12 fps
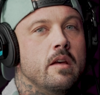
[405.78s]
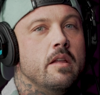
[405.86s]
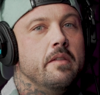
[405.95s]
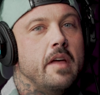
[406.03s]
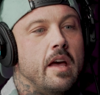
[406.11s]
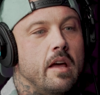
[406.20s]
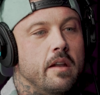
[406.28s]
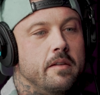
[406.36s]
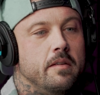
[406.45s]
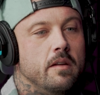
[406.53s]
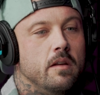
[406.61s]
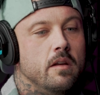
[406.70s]

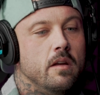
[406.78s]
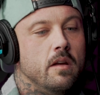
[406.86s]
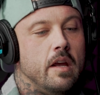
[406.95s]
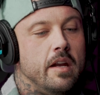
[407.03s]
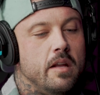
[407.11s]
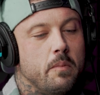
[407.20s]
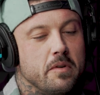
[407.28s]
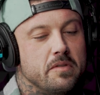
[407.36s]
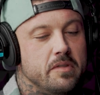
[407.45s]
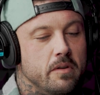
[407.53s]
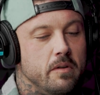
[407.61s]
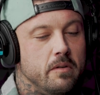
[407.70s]
that any
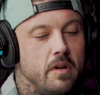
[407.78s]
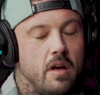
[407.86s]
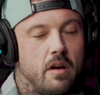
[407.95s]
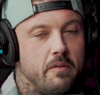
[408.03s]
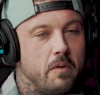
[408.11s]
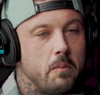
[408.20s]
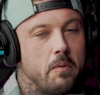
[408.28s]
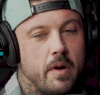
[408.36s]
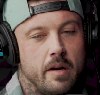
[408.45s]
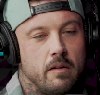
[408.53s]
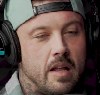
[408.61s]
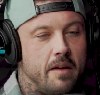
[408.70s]
pursuit of a
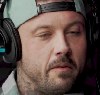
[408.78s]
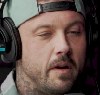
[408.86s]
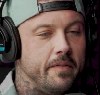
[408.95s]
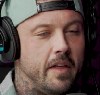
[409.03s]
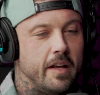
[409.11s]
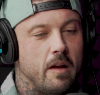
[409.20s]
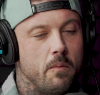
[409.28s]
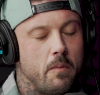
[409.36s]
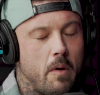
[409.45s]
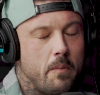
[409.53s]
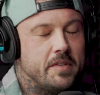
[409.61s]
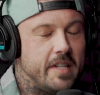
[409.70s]
prayer life or anything that
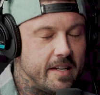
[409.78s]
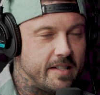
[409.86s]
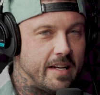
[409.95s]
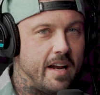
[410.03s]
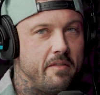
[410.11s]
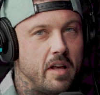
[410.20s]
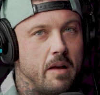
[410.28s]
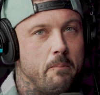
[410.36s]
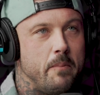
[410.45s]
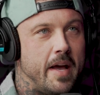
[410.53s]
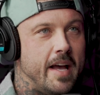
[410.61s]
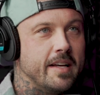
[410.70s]
almost takes kind of like a
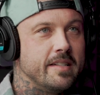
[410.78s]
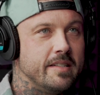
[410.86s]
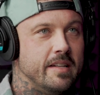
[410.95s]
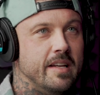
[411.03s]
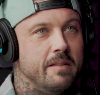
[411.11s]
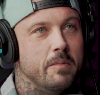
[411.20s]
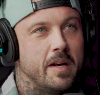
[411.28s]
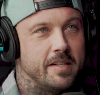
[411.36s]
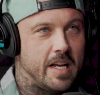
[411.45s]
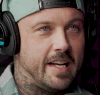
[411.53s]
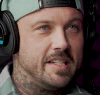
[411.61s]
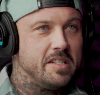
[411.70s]
back seat, because
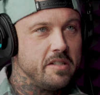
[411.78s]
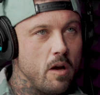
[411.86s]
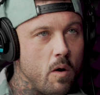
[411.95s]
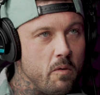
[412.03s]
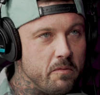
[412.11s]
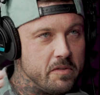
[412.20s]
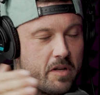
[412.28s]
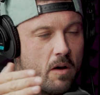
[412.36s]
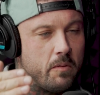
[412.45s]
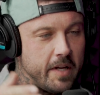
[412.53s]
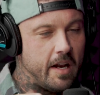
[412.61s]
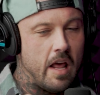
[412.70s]
I get so
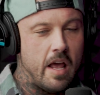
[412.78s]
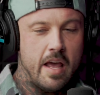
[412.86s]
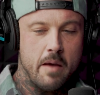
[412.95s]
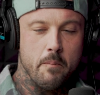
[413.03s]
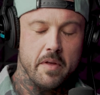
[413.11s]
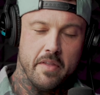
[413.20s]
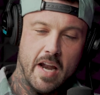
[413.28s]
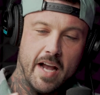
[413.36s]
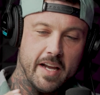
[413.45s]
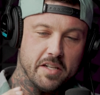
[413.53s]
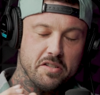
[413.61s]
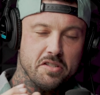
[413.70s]
zoned in. But then I
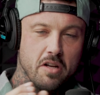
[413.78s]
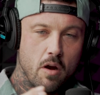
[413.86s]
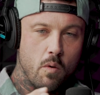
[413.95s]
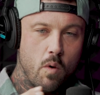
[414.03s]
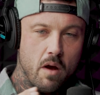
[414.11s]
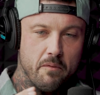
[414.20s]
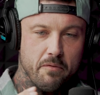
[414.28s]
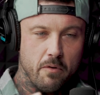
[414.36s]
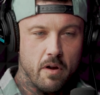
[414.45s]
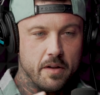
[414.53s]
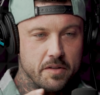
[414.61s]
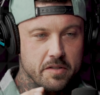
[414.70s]
get so up
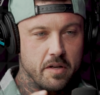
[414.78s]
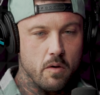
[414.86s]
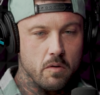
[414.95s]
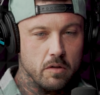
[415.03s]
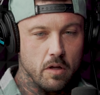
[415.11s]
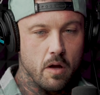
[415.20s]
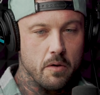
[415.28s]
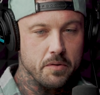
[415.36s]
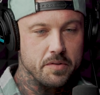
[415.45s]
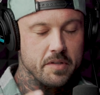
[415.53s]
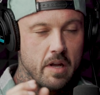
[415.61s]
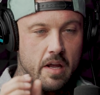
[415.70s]
front and so
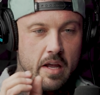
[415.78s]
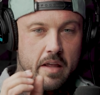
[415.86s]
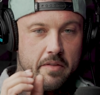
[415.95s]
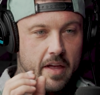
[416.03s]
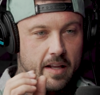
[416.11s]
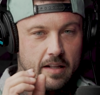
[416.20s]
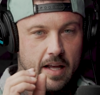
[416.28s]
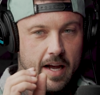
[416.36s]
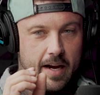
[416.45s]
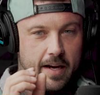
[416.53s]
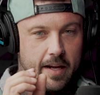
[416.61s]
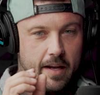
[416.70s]
close that
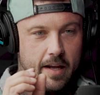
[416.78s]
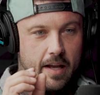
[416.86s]
like